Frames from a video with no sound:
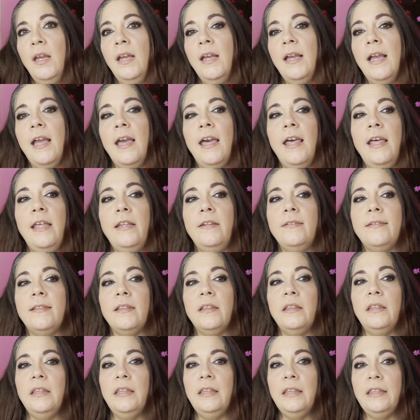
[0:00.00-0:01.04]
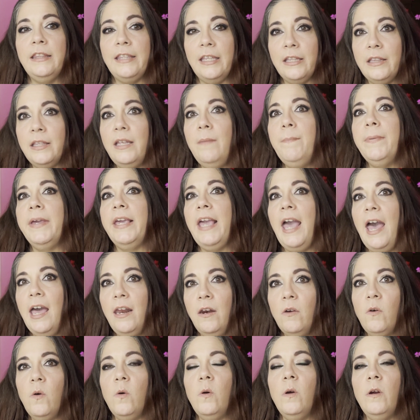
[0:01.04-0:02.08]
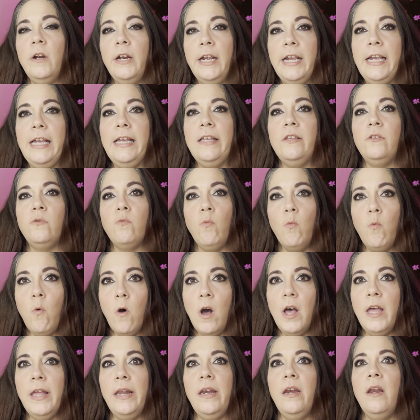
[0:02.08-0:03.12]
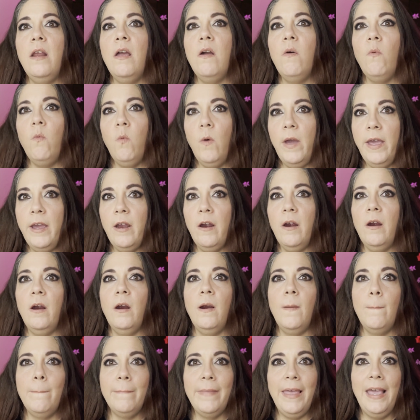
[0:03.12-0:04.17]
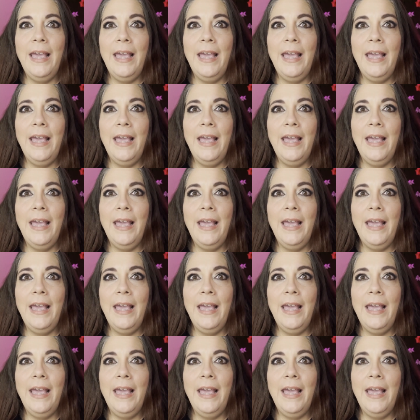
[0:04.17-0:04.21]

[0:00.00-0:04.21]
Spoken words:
And the lip category is one where